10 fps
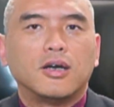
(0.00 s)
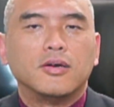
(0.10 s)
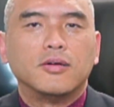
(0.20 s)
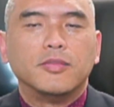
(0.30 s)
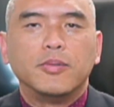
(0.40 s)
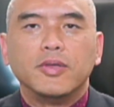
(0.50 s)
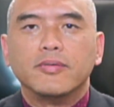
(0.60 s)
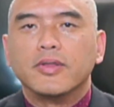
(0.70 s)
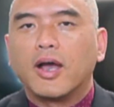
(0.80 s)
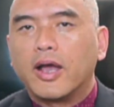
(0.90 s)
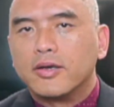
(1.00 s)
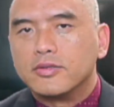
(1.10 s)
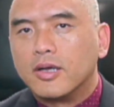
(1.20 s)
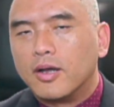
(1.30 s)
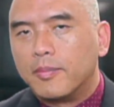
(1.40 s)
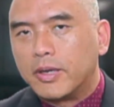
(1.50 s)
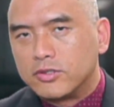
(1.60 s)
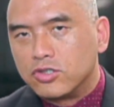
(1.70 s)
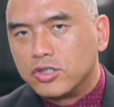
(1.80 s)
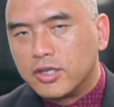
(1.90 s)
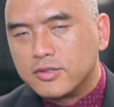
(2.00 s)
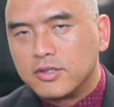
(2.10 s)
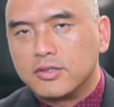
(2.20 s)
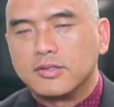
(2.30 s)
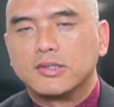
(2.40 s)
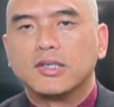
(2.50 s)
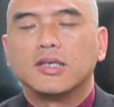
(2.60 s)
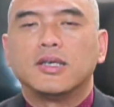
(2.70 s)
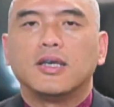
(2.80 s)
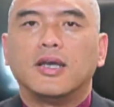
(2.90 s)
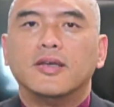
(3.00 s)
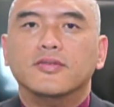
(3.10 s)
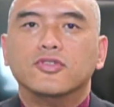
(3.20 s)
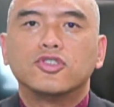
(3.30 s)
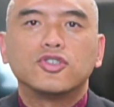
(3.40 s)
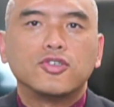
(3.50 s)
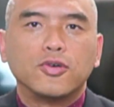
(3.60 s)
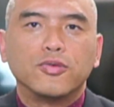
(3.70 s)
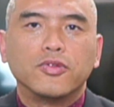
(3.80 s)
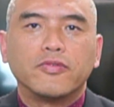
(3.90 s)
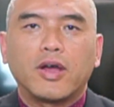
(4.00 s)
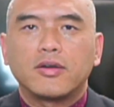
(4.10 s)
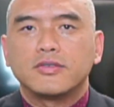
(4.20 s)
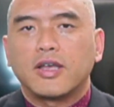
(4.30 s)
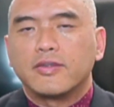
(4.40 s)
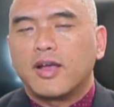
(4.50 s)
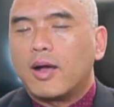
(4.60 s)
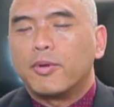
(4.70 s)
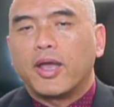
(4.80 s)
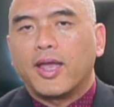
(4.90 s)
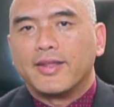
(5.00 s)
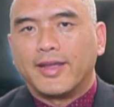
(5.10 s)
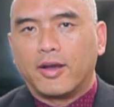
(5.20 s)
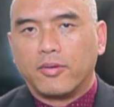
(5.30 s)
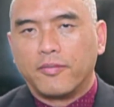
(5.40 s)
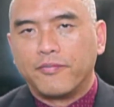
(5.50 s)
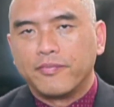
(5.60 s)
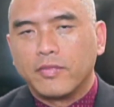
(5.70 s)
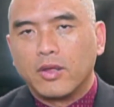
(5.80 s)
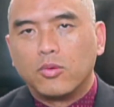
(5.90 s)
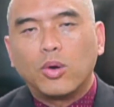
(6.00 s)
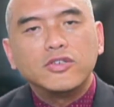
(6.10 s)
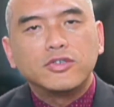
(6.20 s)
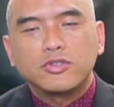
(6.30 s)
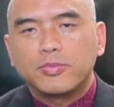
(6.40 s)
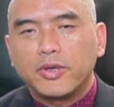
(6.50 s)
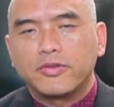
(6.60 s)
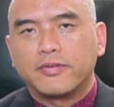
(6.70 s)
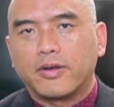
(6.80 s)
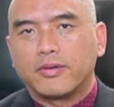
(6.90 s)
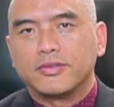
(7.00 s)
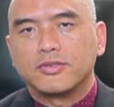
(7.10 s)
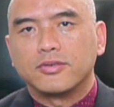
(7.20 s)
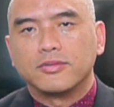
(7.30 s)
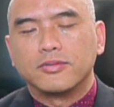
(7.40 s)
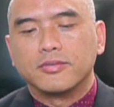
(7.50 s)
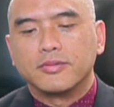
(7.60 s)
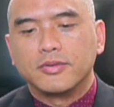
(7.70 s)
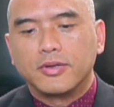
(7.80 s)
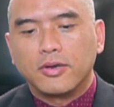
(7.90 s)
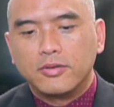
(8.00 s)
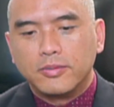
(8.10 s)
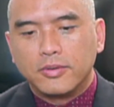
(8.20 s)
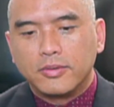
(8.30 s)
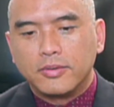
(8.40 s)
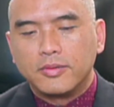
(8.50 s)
maybe even higher pathogenicities. And so the virus has upper hand now. Once you spread the virus to global